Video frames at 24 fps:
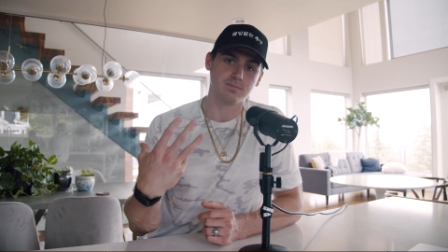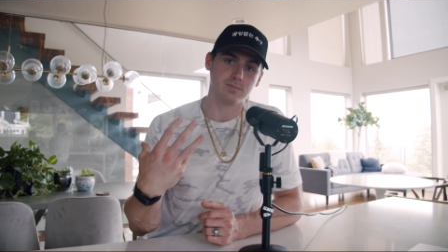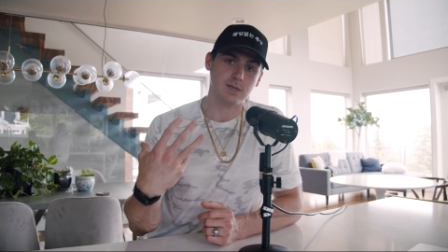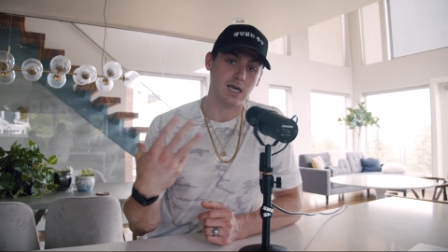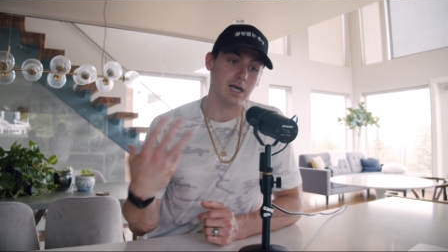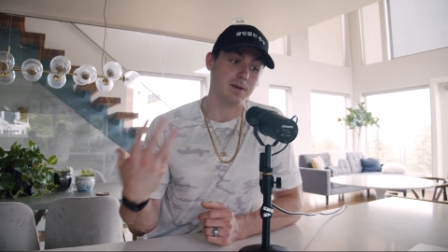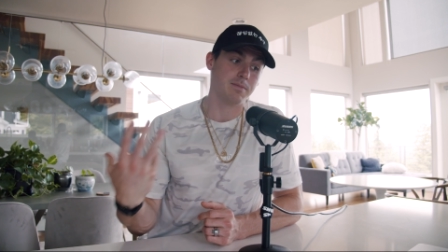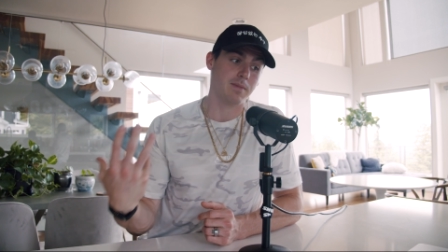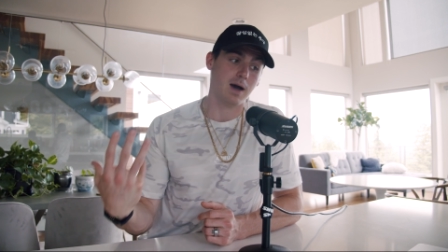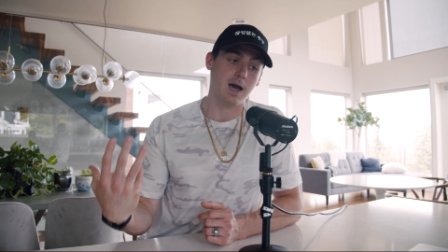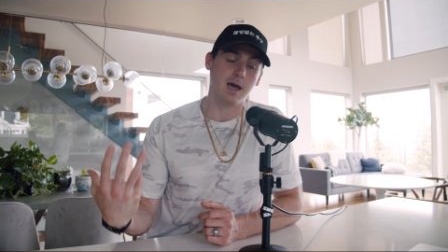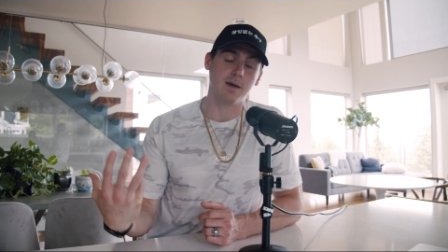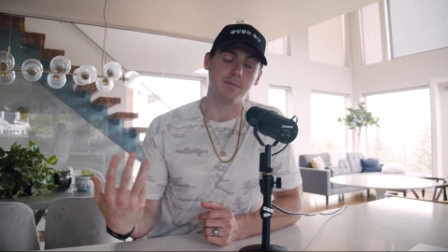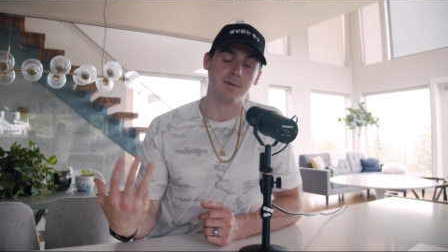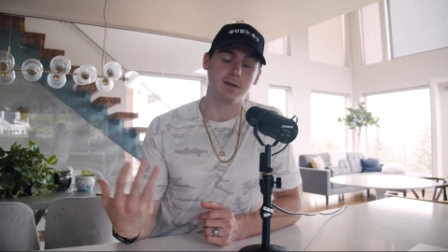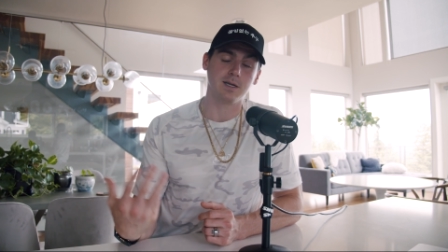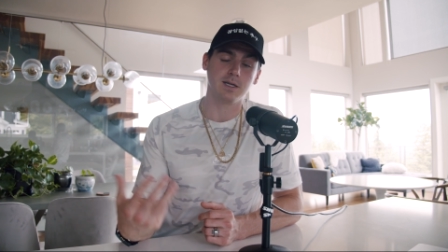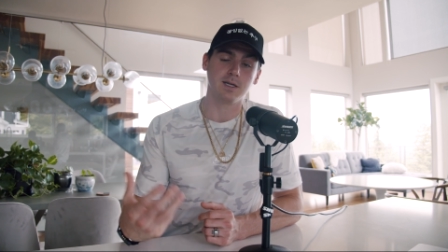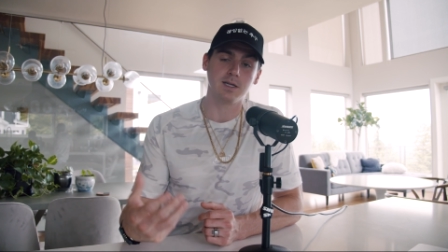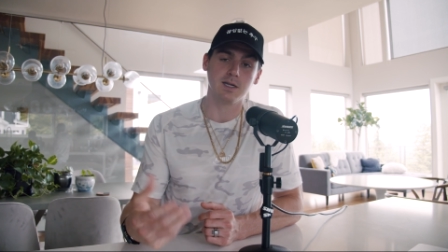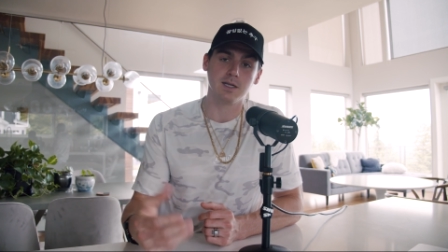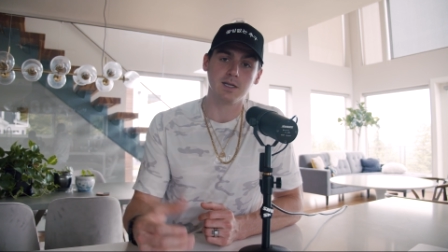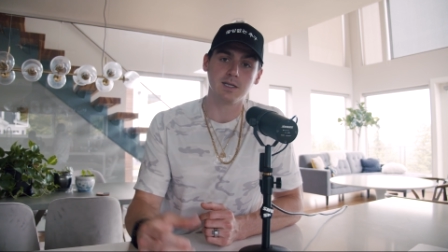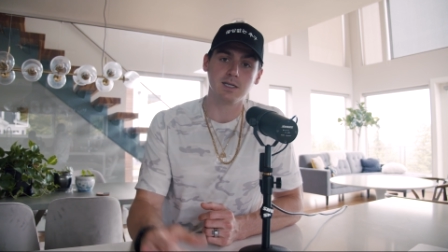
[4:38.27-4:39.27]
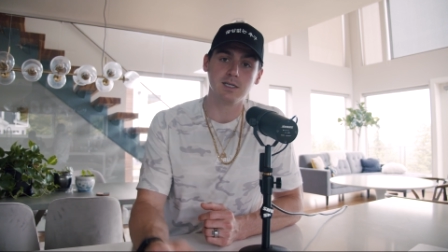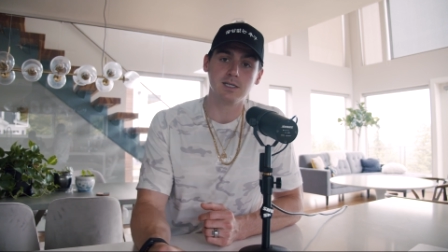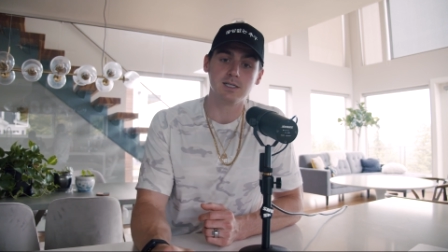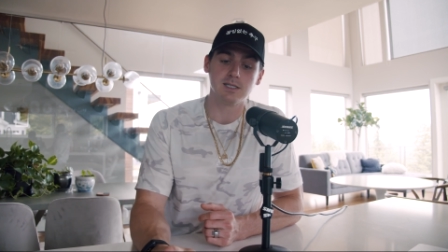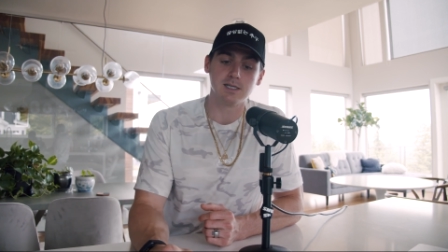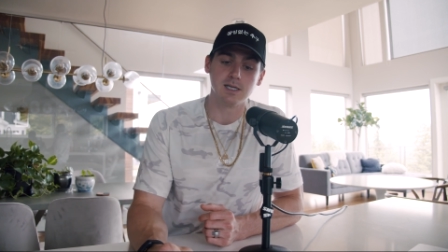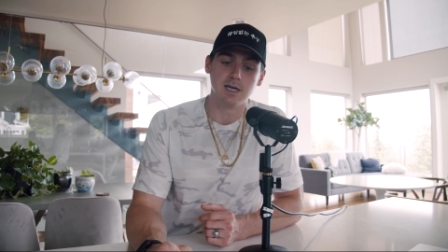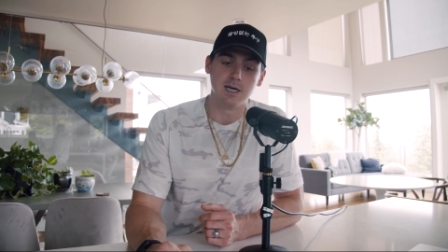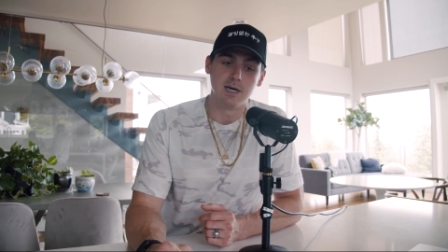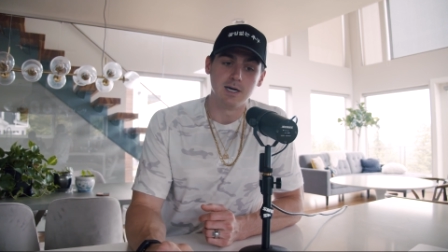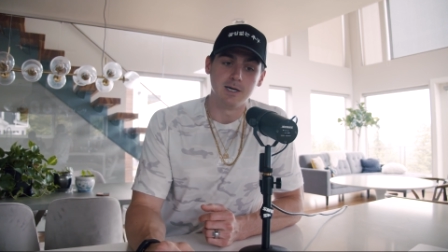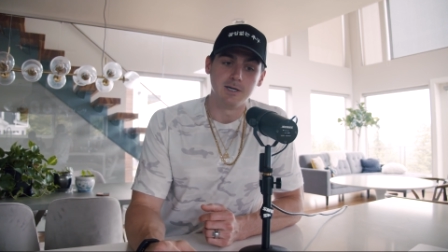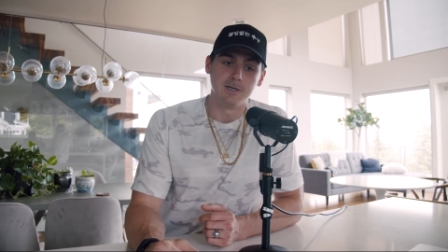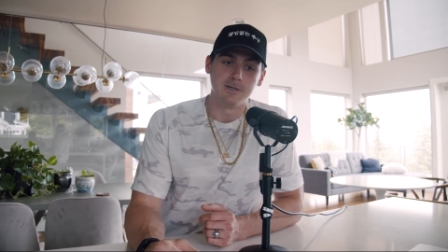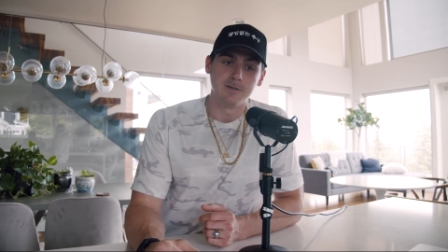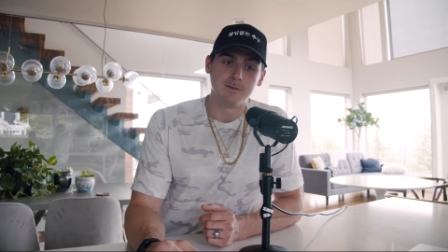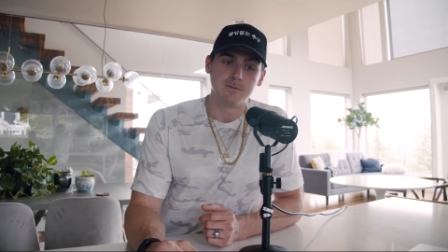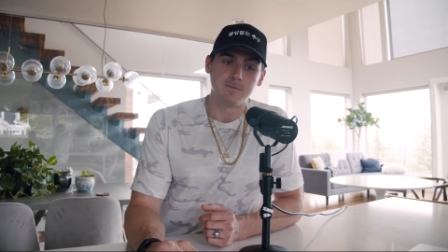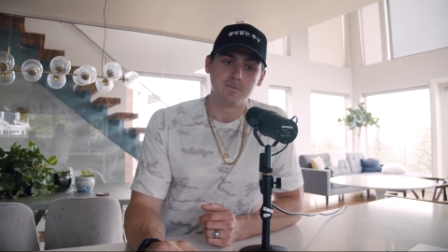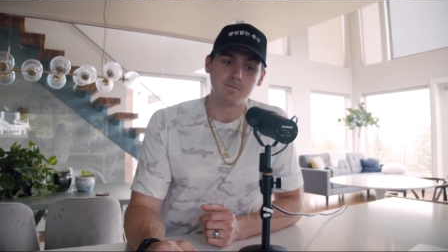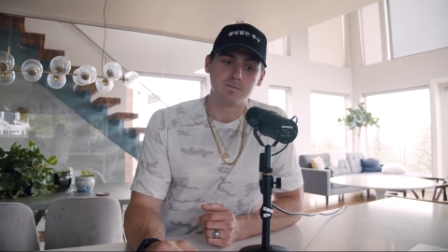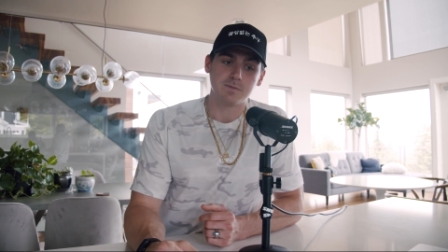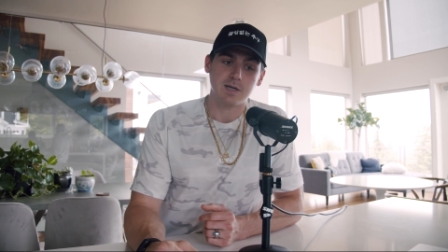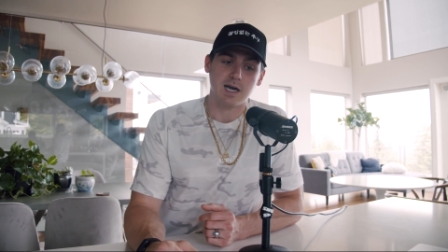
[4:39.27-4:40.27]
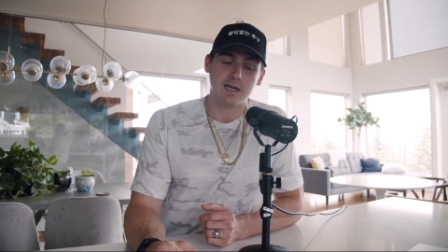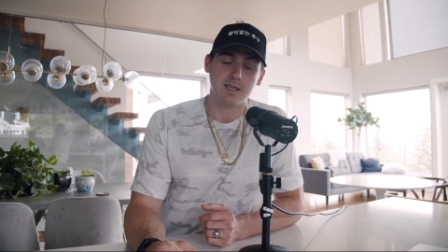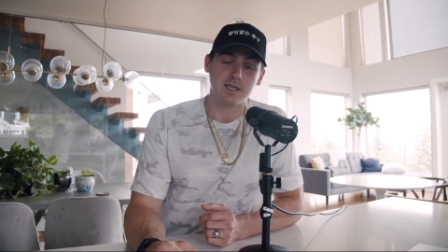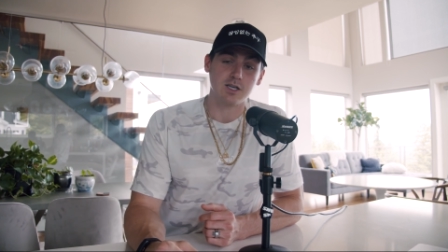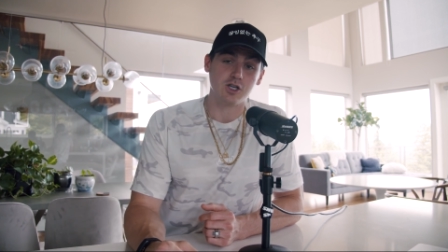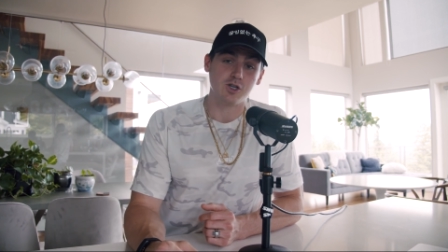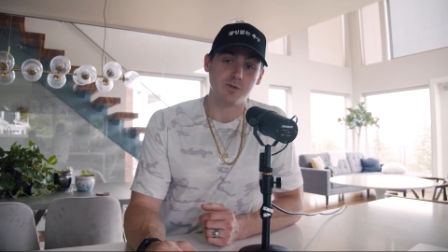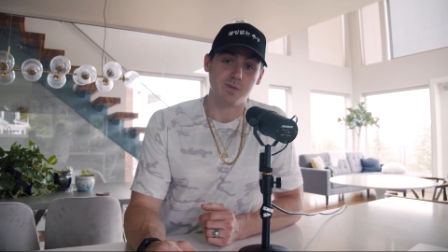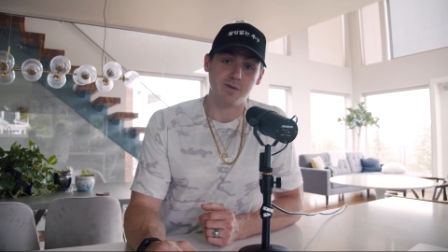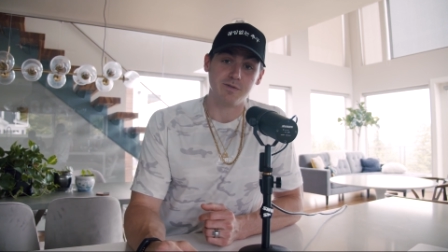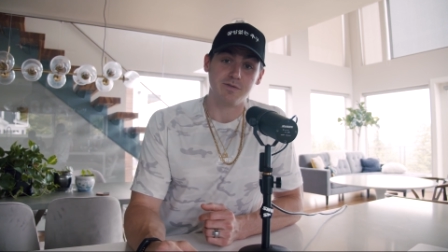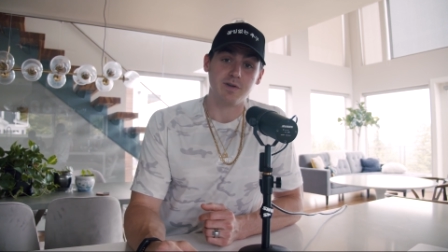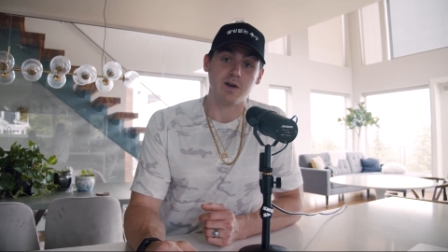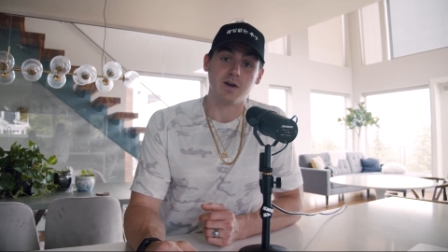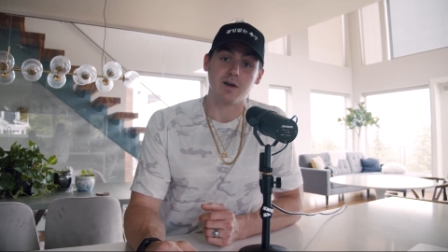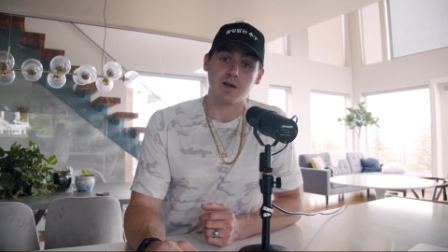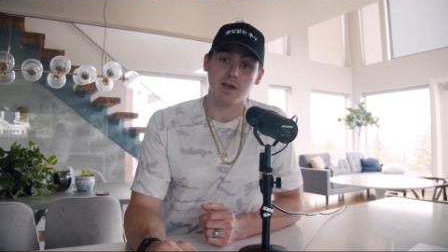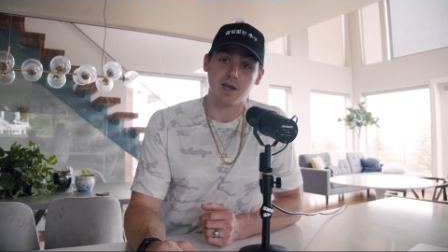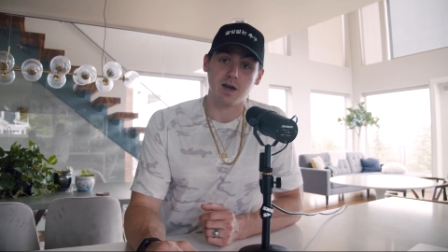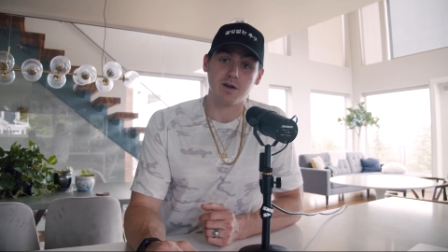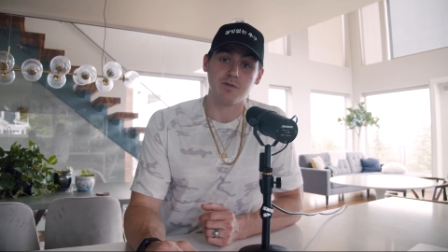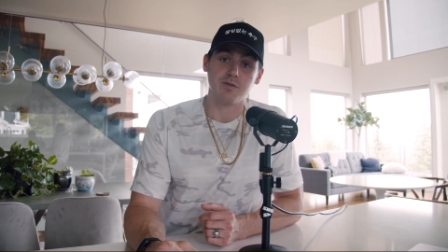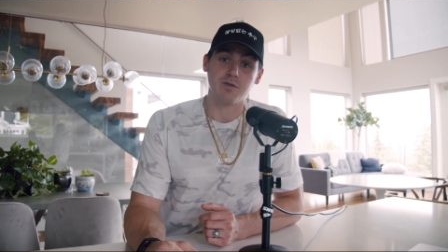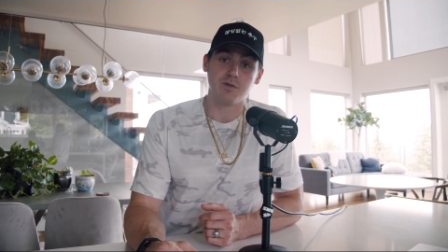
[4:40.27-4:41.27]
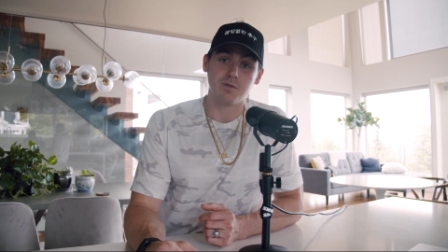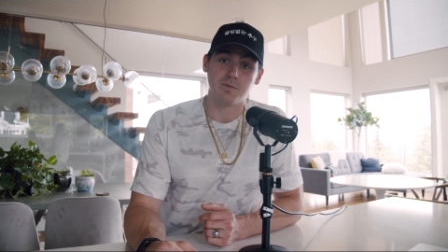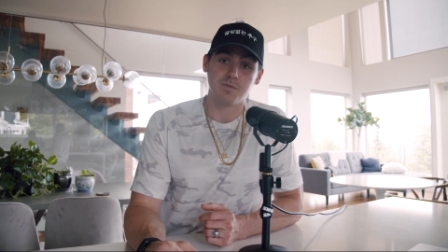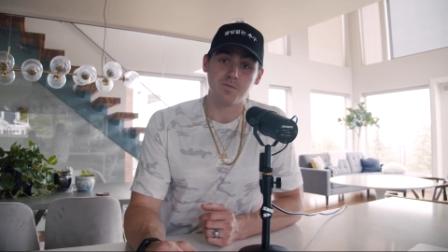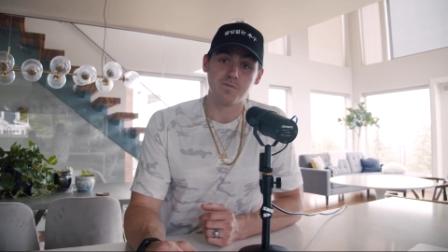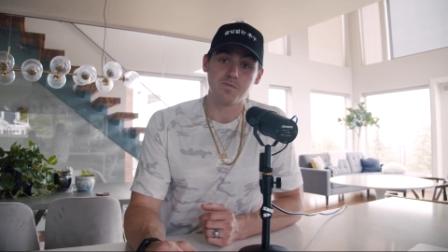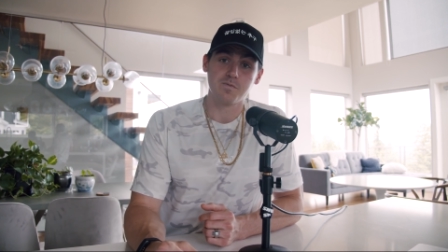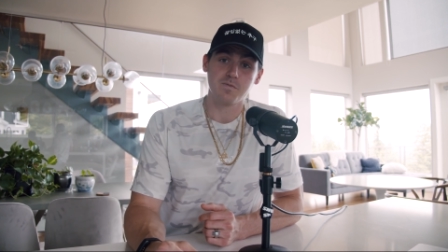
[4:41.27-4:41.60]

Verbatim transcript: in my opinion at least, I think you should be very careful.